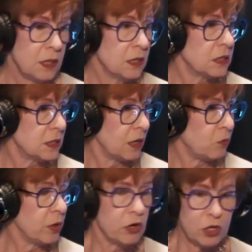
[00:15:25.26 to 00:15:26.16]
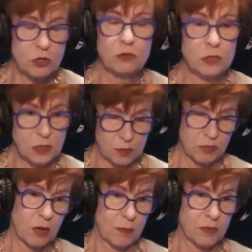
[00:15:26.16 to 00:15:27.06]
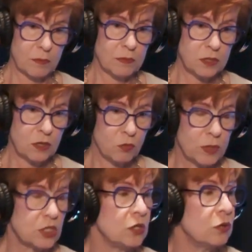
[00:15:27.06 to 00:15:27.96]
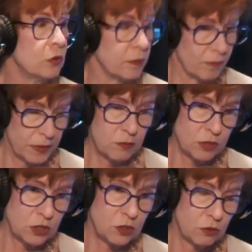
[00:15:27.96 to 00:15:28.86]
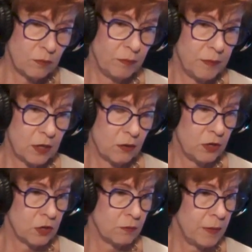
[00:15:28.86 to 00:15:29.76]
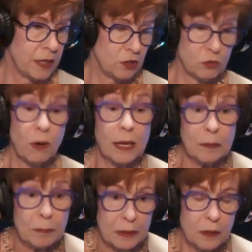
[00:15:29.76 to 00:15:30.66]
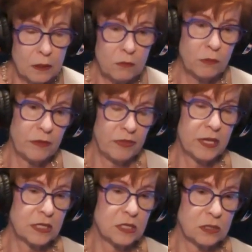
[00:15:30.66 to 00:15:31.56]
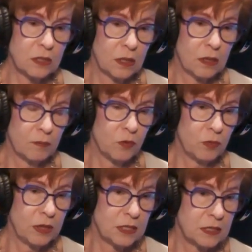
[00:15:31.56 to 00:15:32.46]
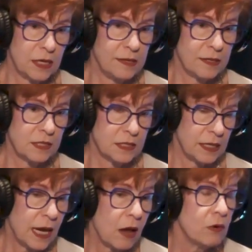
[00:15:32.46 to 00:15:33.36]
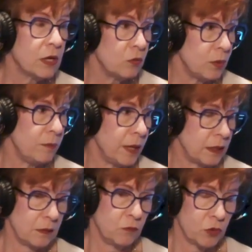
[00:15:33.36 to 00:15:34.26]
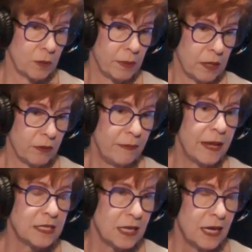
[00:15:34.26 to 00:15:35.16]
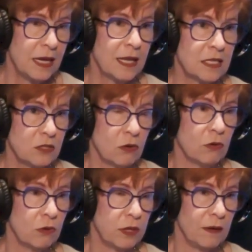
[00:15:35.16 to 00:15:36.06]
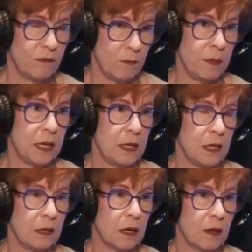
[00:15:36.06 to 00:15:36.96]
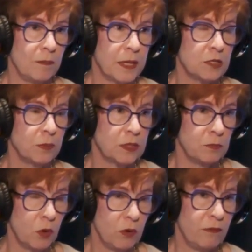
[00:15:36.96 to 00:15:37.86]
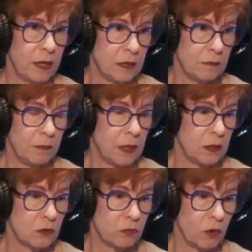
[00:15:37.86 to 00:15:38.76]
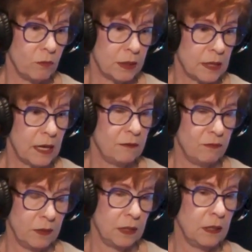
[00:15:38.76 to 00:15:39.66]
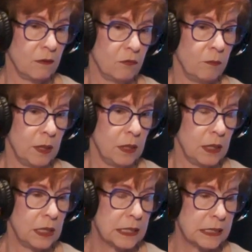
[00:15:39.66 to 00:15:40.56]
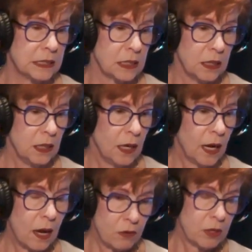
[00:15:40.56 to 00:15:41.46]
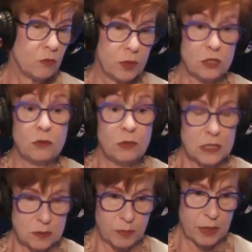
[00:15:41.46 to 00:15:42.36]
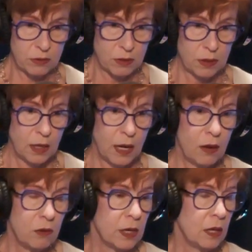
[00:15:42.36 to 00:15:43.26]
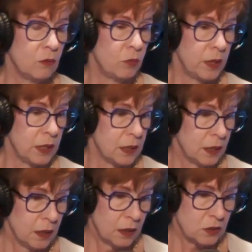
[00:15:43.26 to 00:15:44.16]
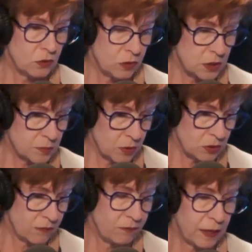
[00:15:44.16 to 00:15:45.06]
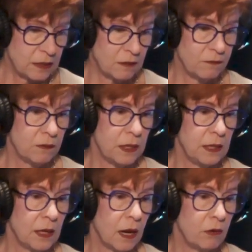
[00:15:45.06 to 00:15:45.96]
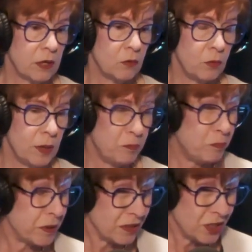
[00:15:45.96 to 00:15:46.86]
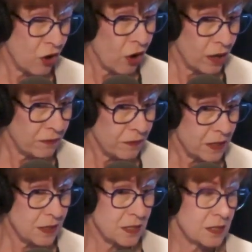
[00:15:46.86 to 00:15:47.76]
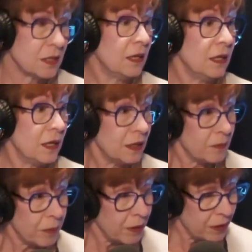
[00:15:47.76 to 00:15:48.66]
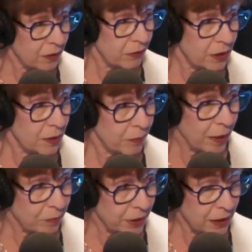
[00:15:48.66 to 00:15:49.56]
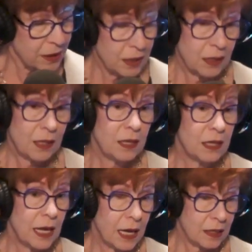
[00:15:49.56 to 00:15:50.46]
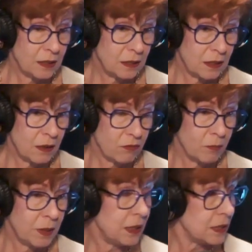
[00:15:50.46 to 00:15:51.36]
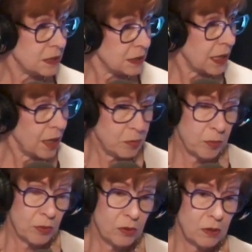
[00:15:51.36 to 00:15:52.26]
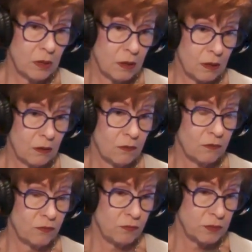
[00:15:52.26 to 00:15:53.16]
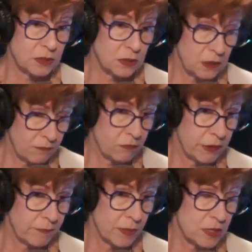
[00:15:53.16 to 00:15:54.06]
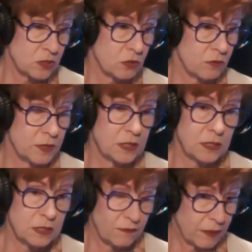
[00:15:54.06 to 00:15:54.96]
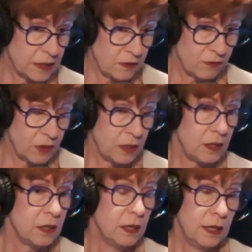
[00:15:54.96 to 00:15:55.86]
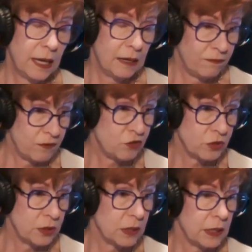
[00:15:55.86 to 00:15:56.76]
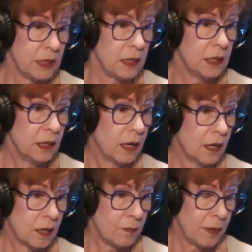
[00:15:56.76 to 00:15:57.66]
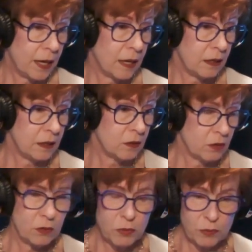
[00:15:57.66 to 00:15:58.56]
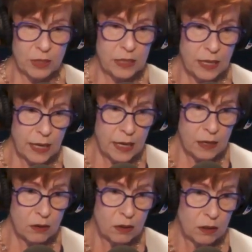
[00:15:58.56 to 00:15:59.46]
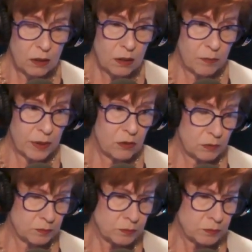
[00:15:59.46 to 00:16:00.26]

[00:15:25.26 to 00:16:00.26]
to say, where do you see problems? You know, what's mm. your what's your you know your main gripe with this um, with this agency how can we make it work better and that's that's the whole thing for me um, that's what's motivated me throughout my life in government is how can we do this better how can we do this most effectively how can we build confidence in the you know in the public that government is capable of delivering services effectively and efficiently um, and you know that we really care about